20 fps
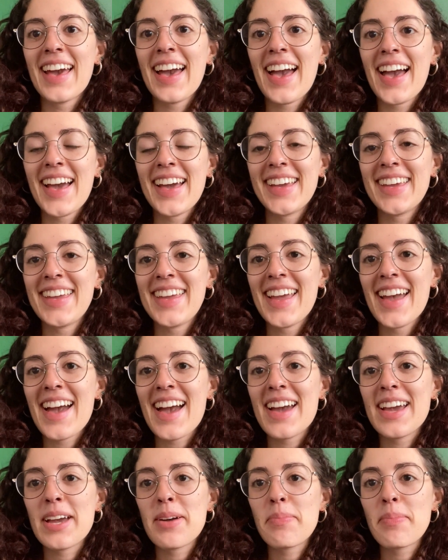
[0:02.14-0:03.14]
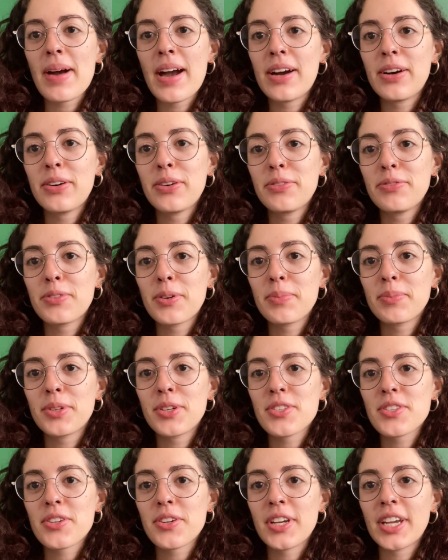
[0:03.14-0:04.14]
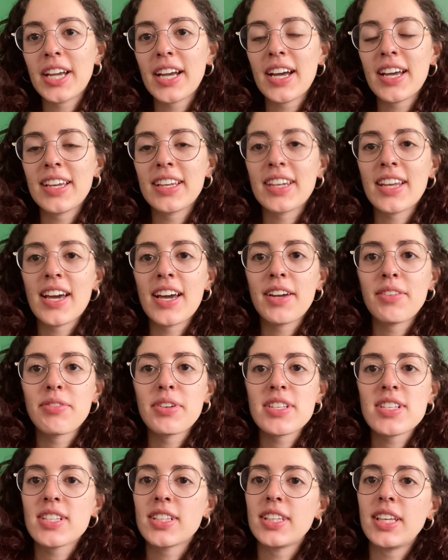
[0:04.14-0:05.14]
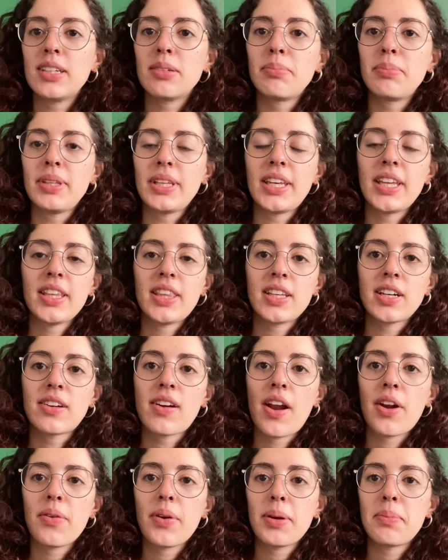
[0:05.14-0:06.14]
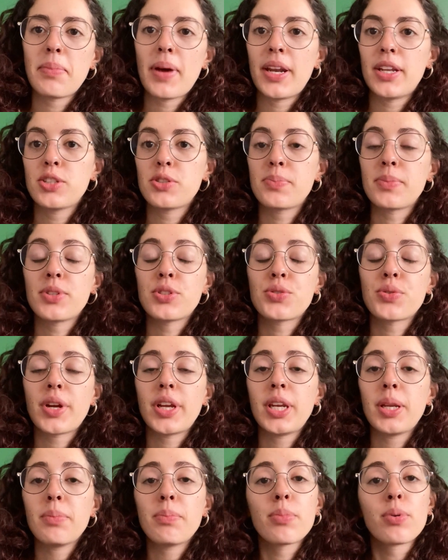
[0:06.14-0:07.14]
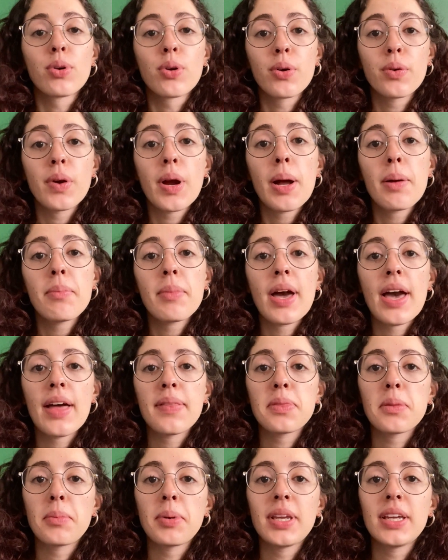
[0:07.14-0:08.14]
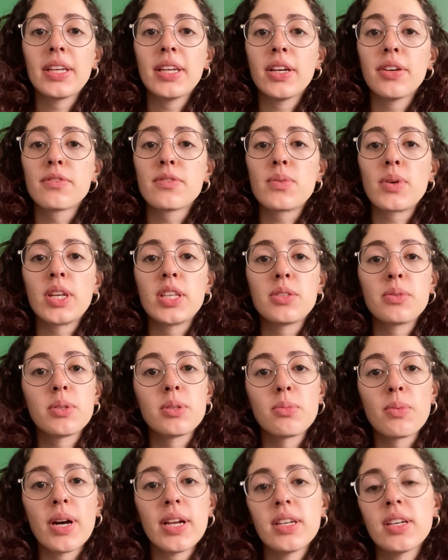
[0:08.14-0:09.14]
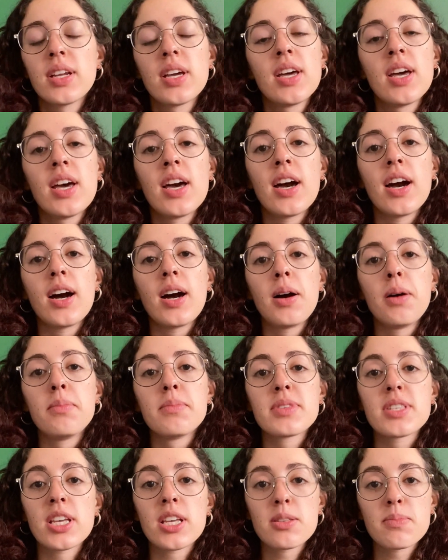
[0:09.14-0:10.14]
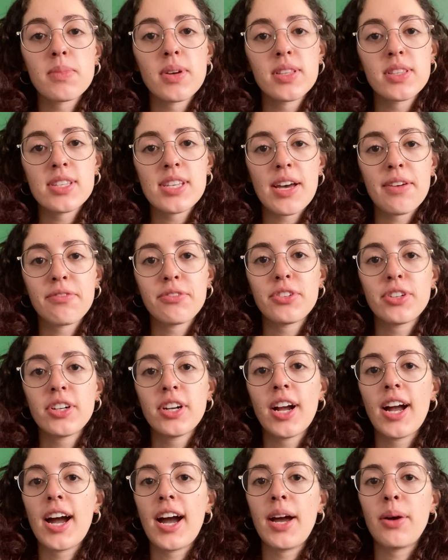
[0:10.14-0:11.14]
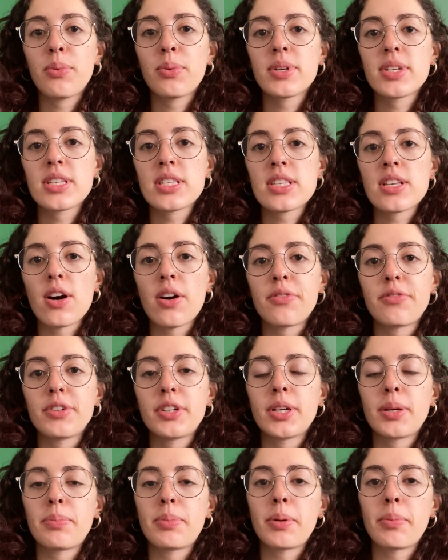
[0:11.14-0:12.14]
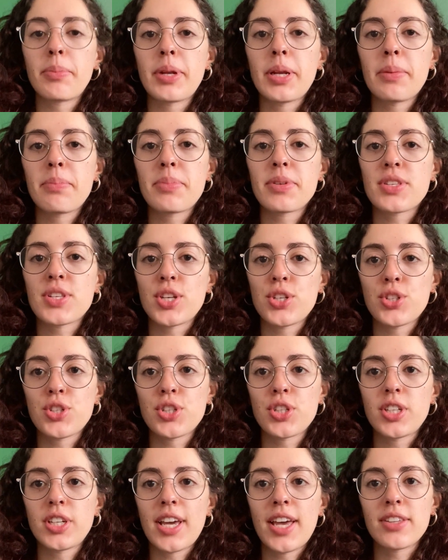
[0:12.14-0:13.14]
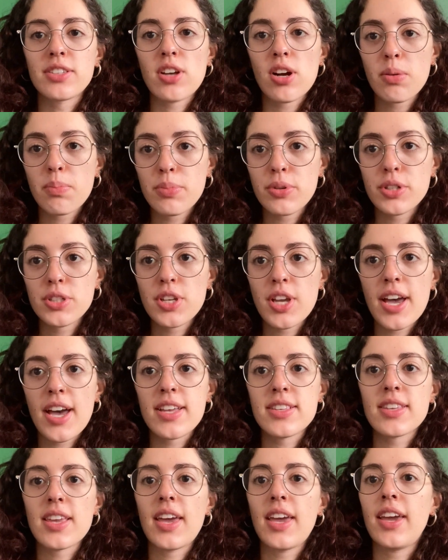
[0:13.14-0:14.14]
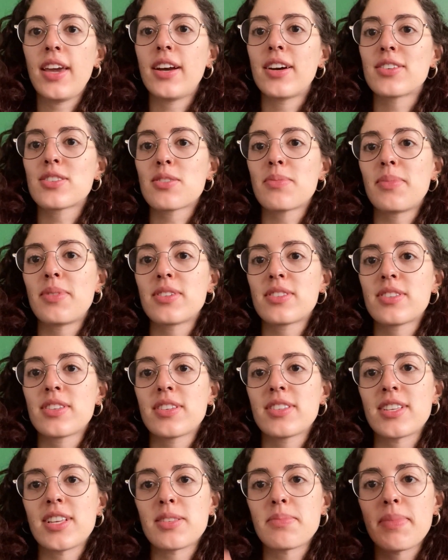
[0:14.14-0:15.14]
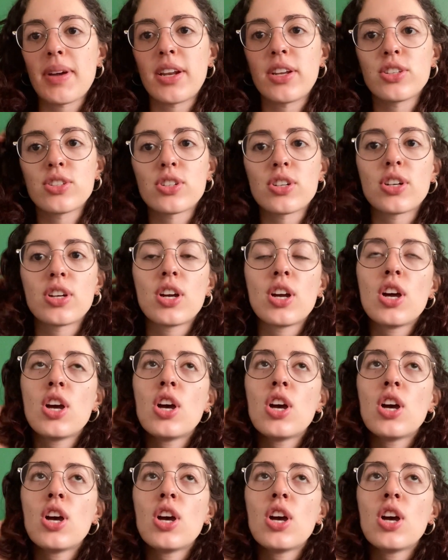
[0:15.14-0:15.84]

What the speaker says: Hi, I am Majo from Costa Rica, and I recently completed the graduate management trainee program at the beginning of 2021. 6 months after, I was offered a permanent position at TalkBush as a customer success manager.